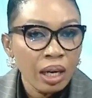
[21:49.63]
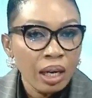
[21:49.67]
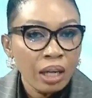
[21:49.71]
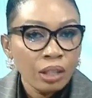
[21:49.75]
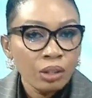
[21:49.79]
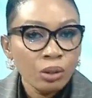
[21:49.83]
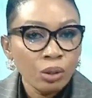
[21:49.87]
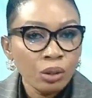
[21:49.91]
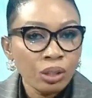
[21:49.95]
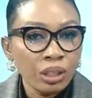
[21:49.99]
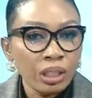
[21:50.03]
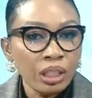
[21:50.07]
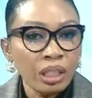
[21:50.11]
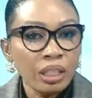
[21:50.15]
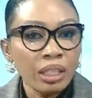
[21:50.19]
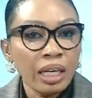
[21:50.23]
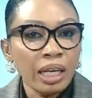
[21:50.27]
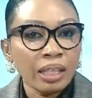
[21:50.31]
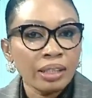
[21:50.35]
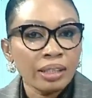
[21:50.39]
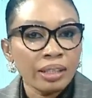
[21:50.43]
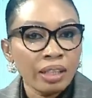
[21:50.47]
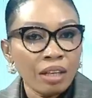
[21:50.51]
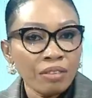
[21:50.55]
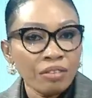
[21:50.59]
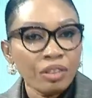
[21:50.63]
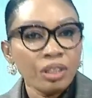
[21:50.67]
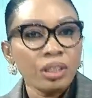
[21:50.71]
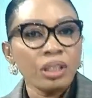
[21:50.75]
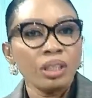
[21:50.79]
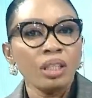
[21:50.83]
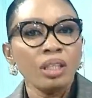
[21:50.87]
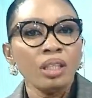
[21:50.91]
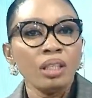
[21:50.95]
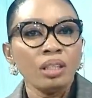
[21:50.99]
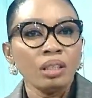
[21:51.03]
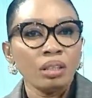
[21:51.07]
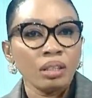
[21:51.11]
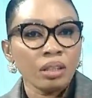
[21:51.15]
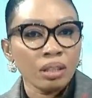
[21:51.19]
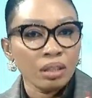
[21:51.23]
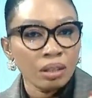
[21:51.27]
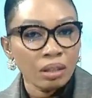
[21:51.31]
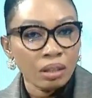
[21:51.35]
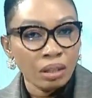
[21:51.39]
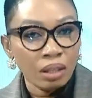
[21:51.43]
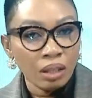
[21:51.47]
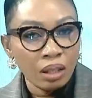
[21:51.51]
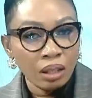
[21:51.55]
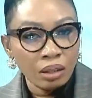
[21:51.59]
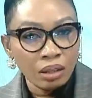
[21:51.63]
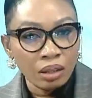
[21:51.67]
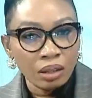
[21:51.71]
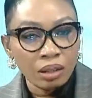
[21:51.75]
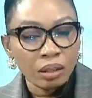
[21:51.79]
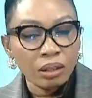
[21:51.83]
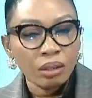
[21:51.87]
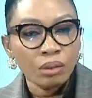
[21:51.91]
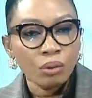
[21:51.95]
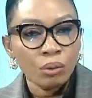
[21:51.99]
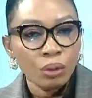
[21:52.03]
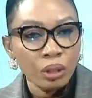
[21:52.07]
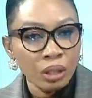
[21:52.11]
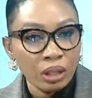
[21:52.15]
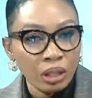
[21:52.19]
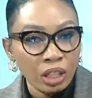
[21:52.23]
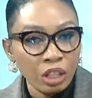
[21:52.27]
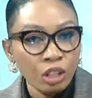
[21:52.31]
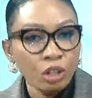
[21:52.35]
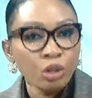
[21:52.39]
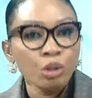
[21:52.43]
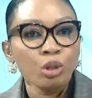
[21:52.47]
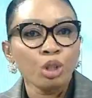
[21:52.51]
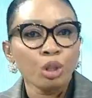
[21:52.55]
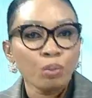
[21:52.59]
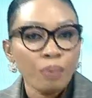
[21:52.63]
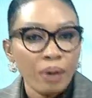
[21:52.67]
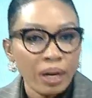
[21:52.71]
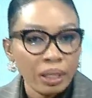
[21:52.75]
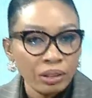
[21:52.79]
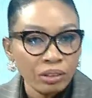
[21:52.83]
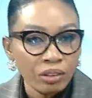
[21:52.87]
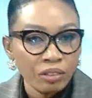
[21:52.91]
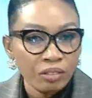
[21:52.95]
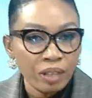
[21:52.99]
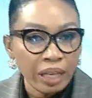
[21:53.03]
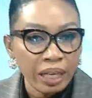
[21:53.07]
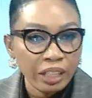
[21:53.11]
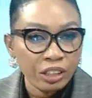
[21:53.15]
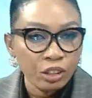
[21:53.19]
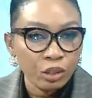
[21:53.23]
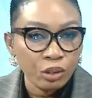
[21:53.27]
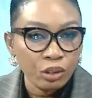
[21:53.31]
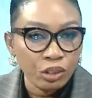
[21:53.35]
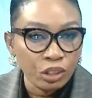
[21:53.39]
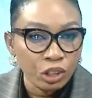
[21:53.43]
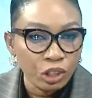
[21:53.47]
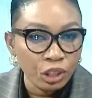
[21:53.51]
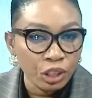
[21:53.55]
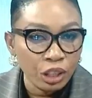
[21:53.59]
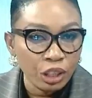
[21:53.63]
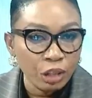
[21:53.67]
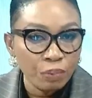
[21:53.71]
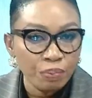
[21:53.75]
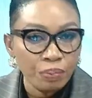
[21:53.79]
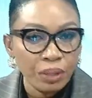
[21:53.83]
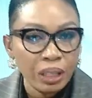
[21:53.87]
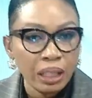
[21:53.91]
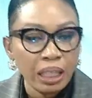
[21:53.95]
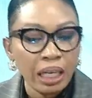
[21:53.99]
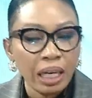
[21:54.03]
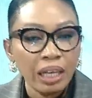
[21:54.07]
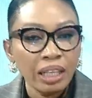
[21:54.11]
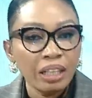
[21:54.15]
You see that services is a huge part of Nigeria's GDP now.